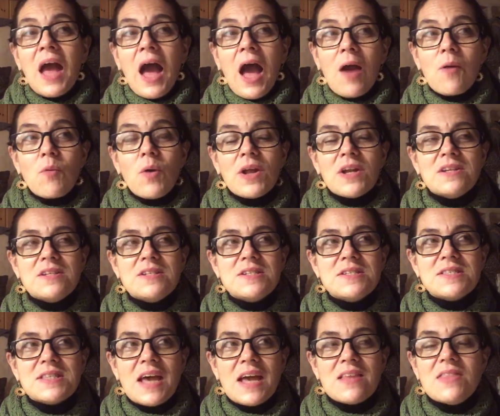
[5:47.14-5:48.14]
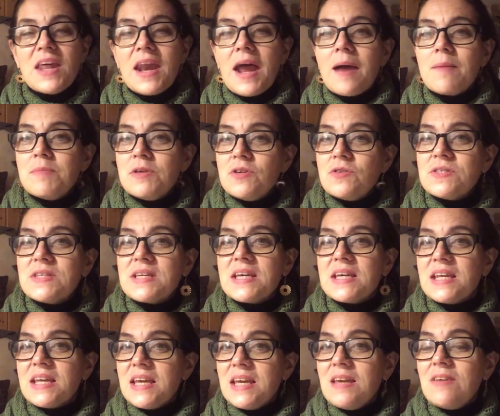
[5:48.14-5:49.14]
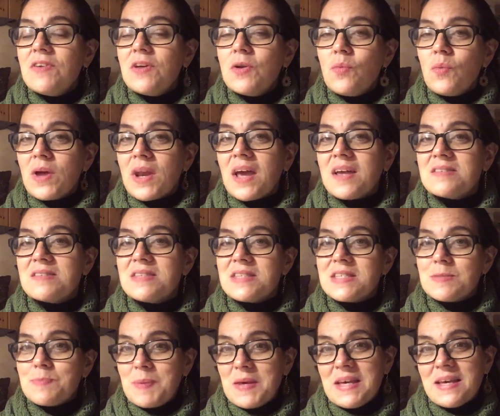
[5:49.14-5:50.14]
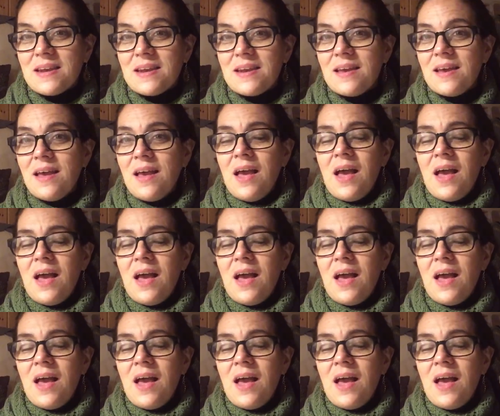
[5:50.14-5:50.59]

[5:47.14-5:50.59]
I wanted to say that I'm using it even when I spin.